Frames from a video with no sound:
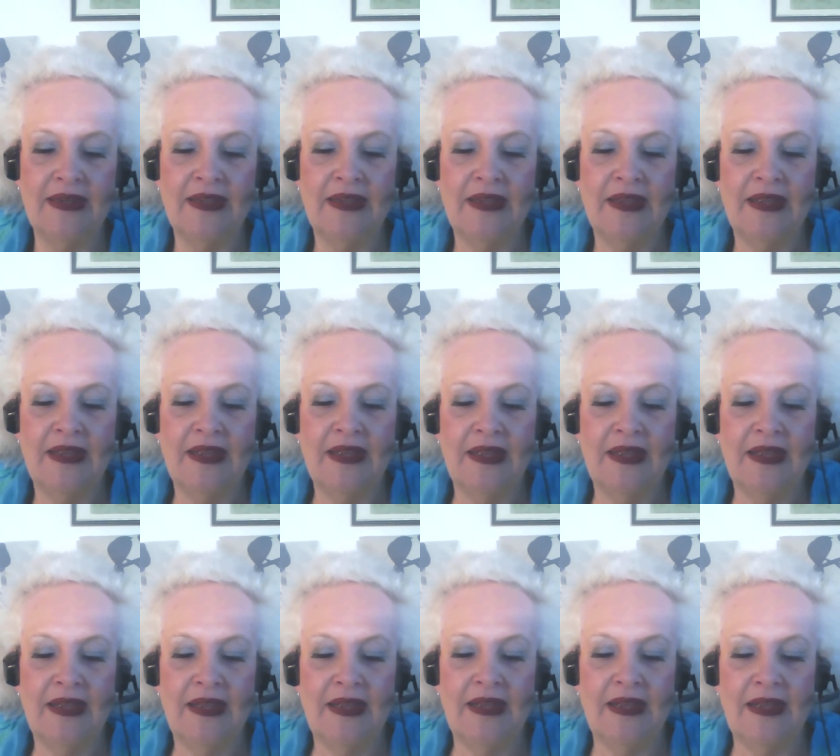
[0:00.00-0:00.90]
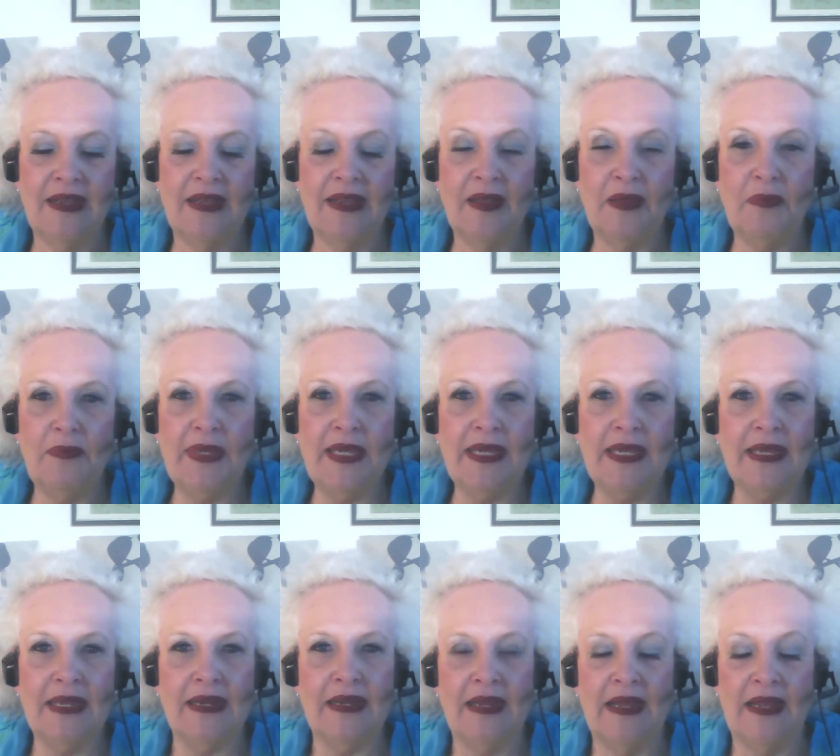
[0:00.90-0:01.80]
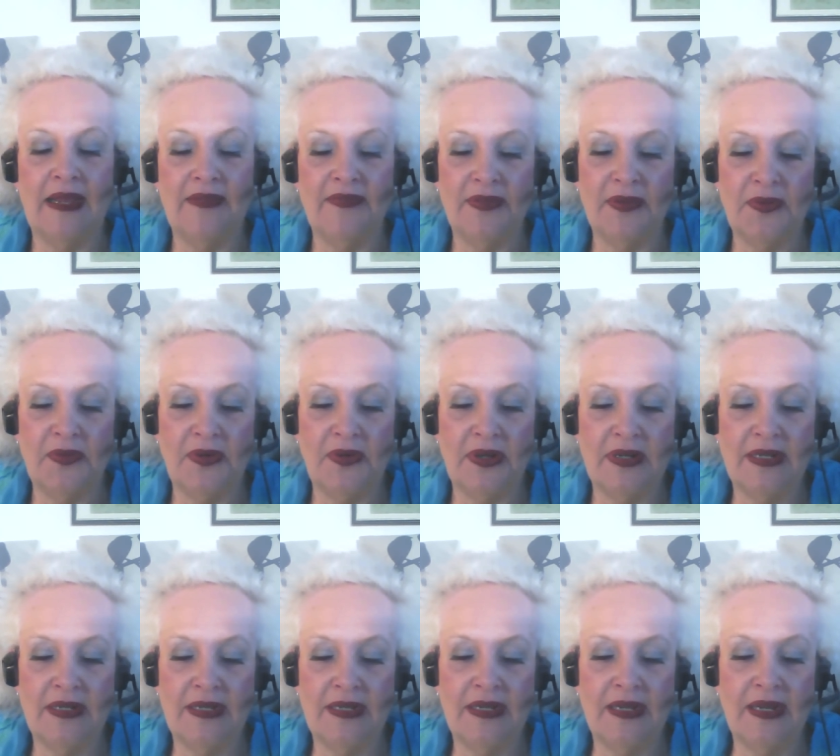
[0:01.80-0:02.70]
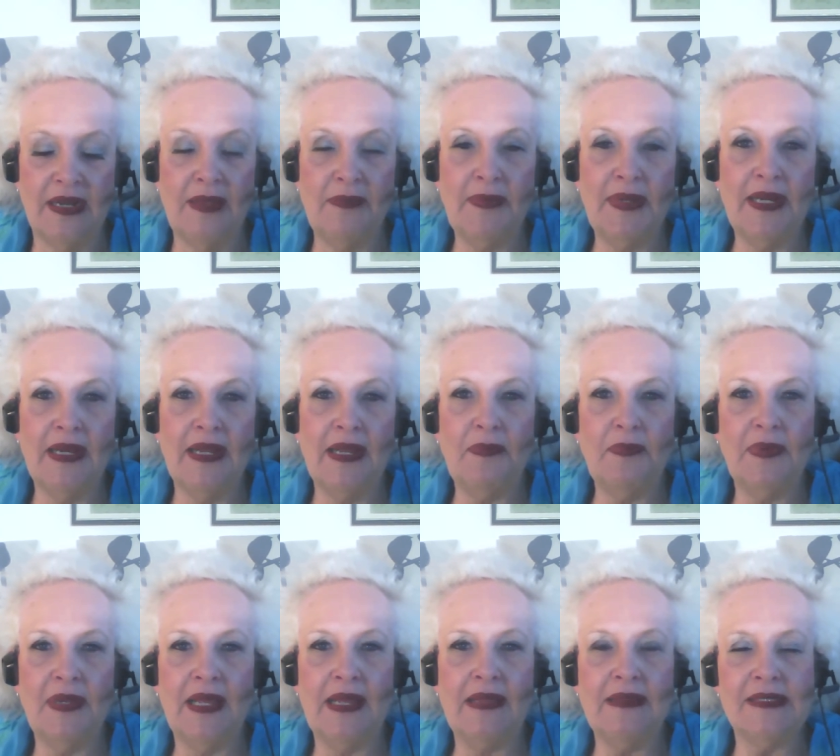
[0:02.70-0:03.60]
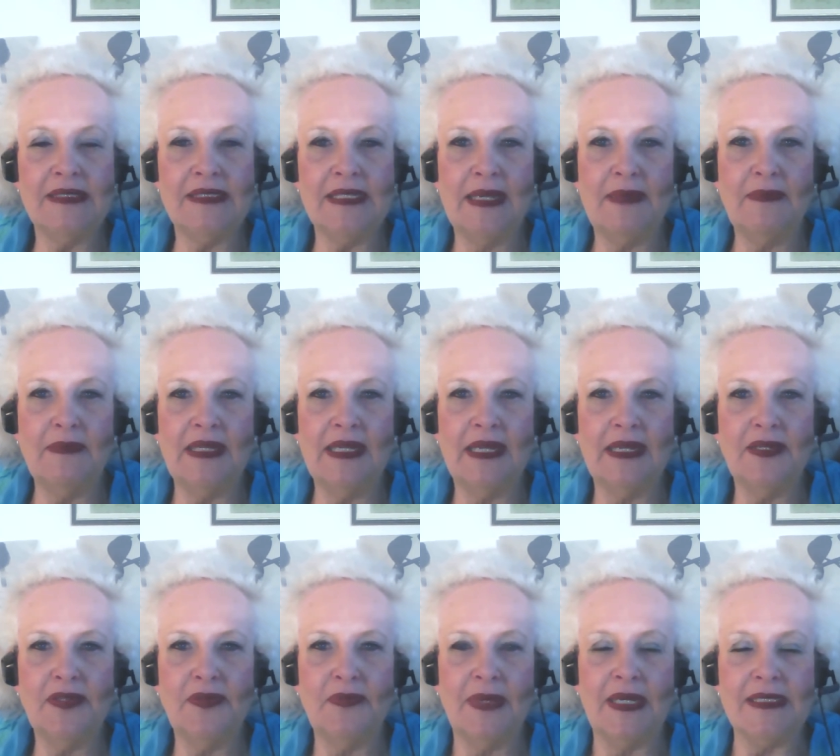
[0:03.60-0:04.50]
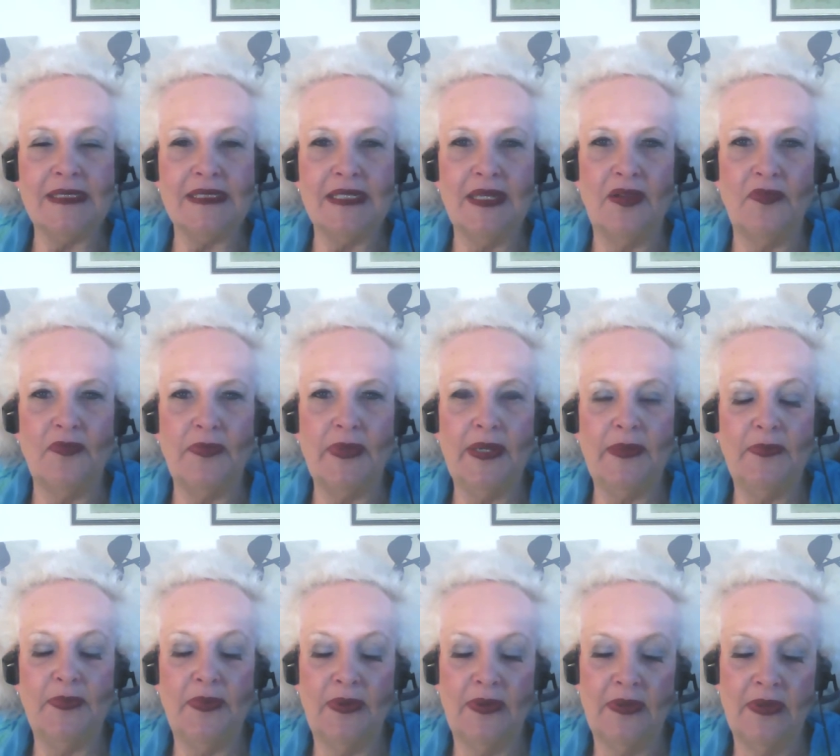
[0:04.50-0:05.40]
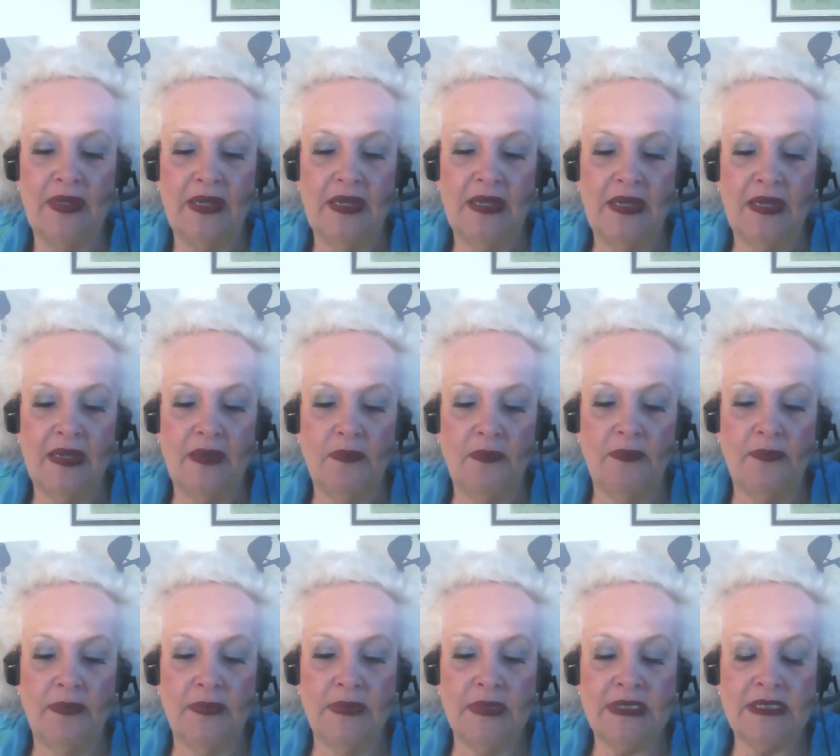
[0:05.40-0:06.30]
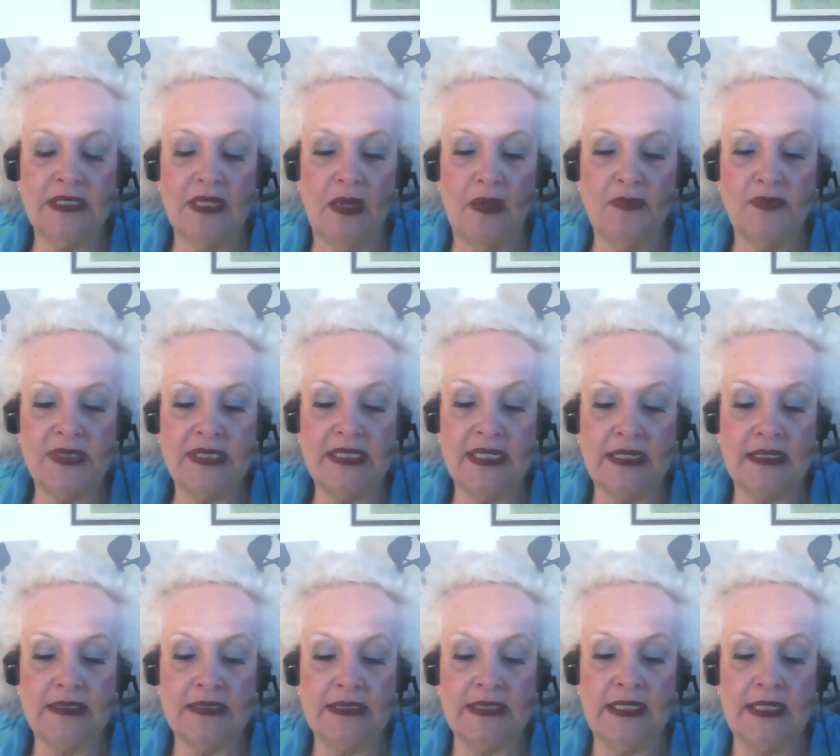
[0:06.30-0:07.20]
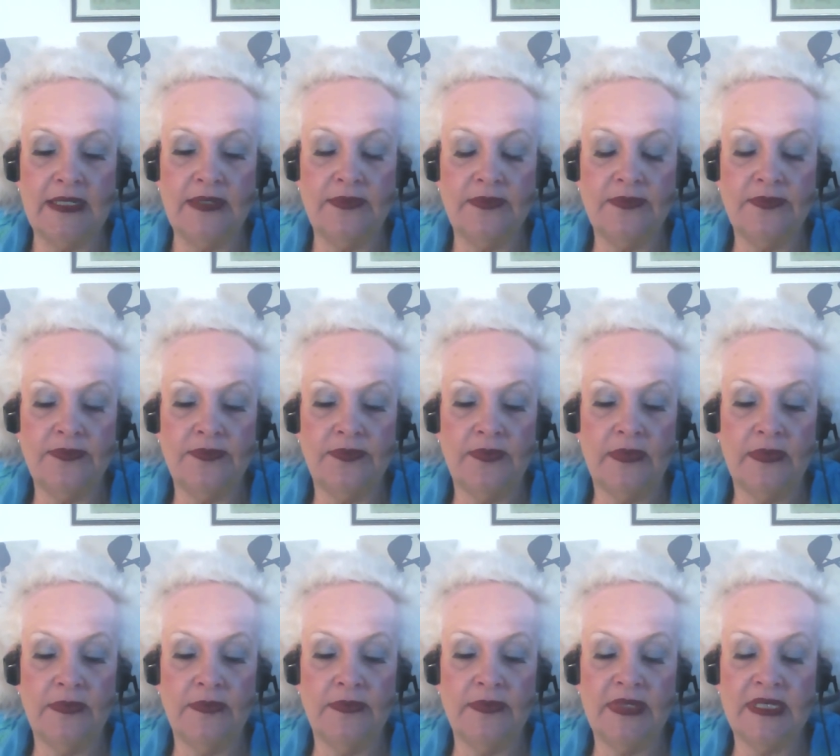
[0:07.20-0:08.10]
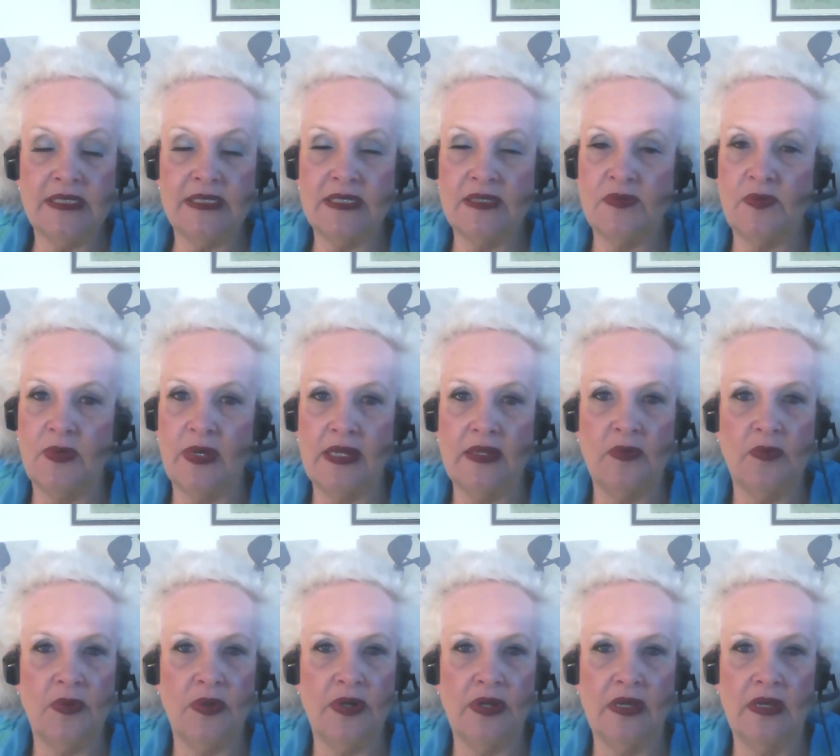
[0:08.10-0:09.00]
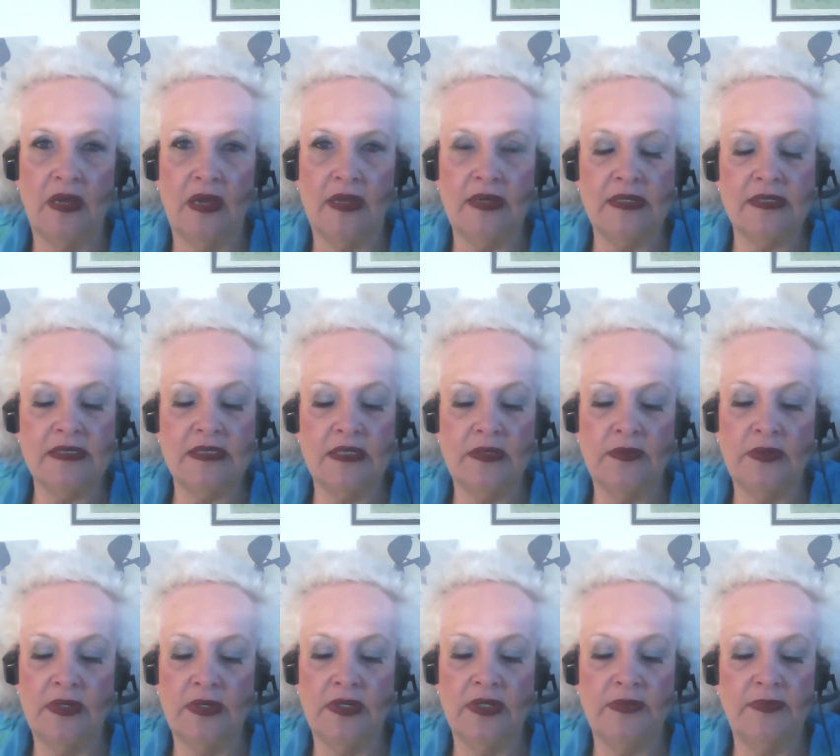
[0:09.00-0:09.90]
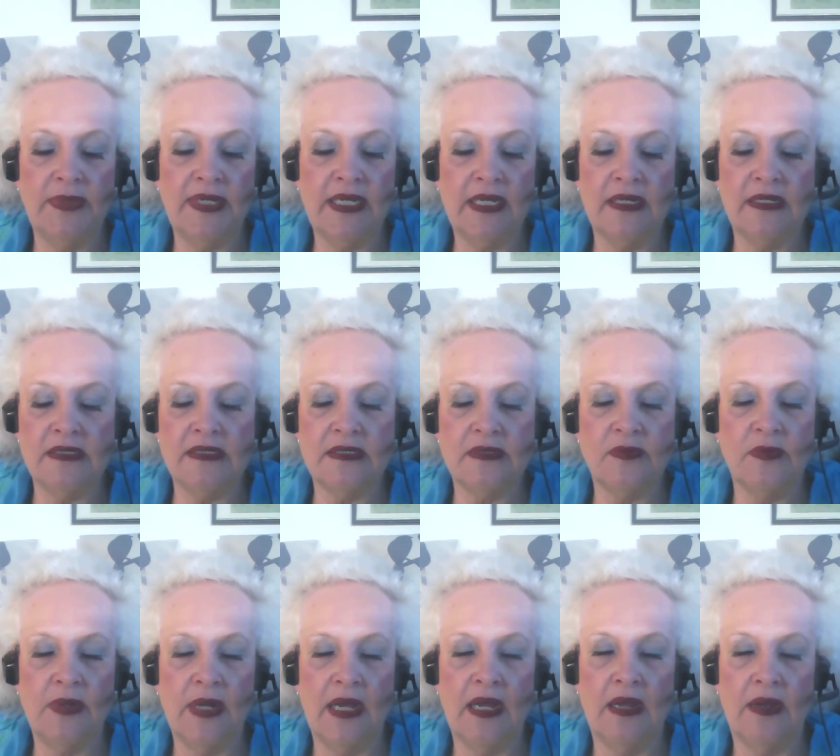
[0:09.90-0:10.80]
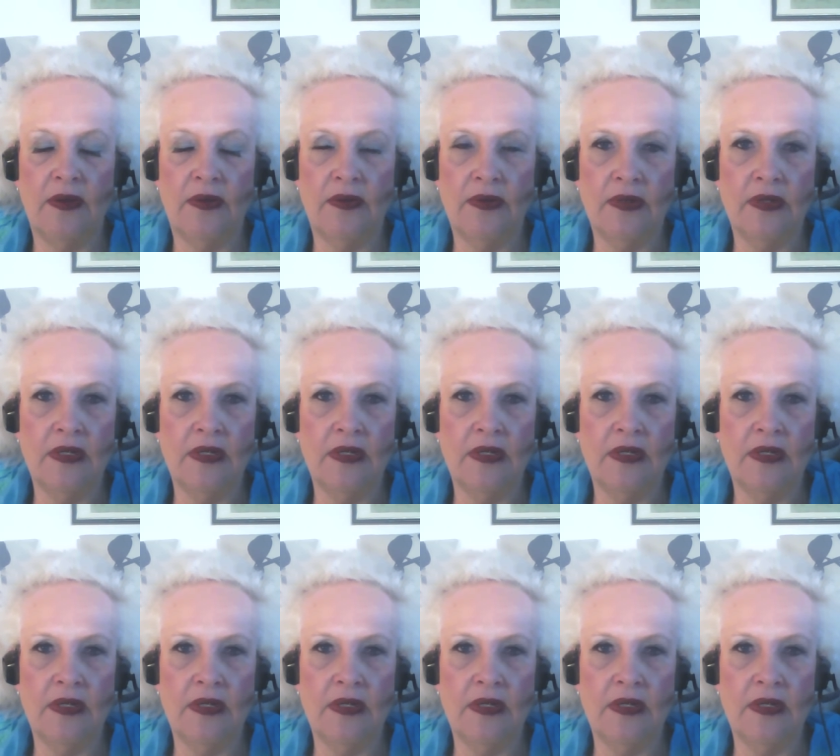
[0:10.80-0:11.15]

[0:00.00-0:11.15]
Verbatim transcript: Uh, help me get alive, Lord. I mean, I apply the same thing to myself, people. Psalm 60. This is why the Word of God is so good because, wow,